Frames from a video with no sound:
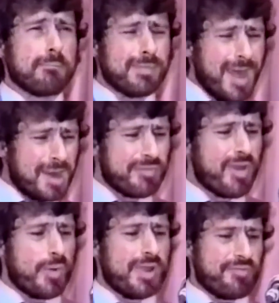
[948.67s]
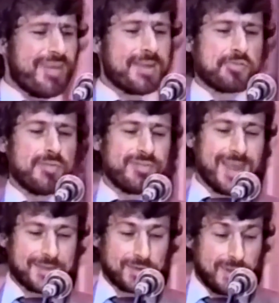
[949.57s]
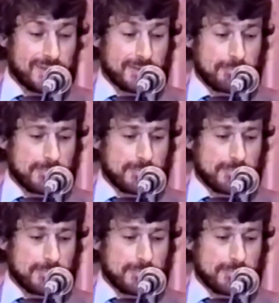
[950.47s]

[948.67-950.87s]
Not a very effective technique.